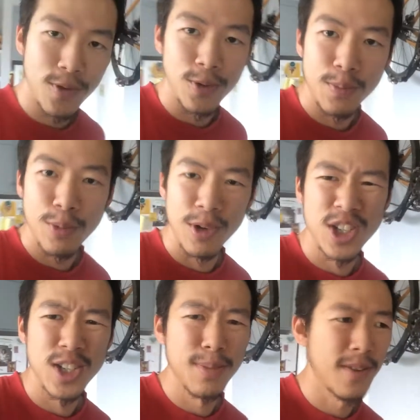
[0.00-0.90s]
for pretty
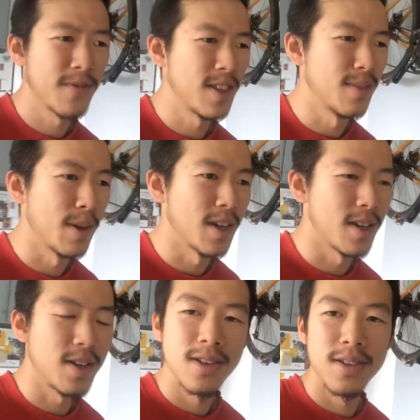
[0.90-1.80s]
cheap off
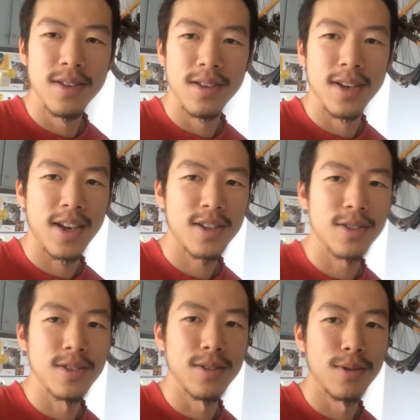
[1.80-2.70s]
eBay,
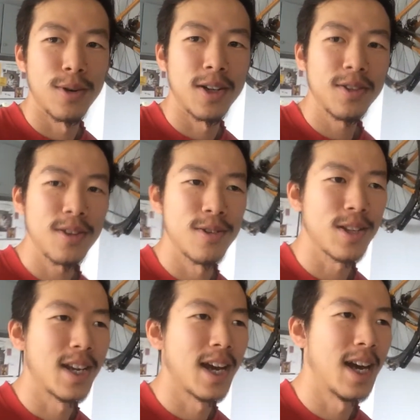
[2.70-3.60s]
actually. Or I think there's a
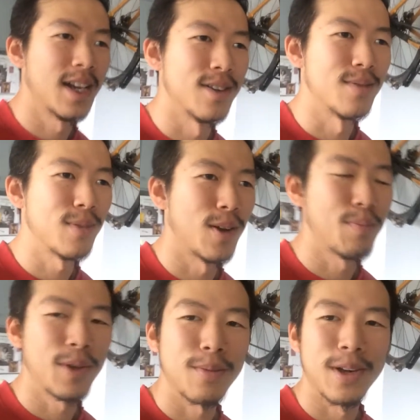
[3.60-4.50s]
guy on
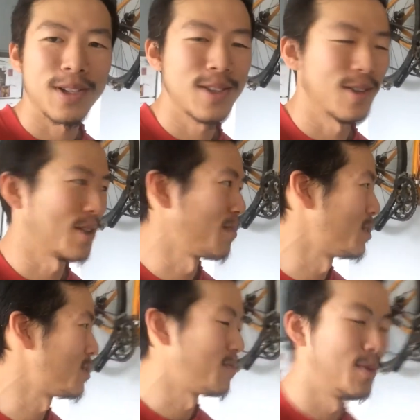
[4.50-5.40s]
Pink Bike selling a
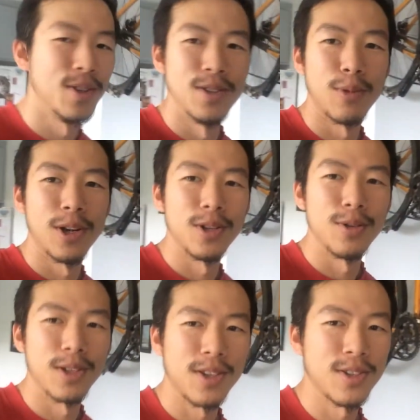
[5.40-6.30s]
bunch of these brand
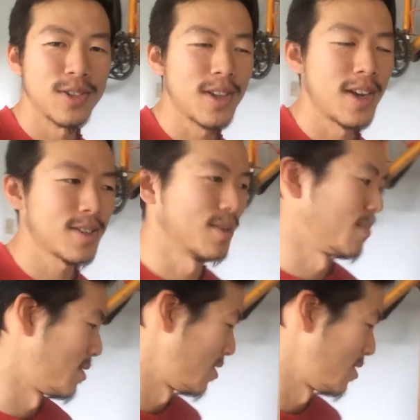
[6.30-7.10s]
new. I think he stocks them and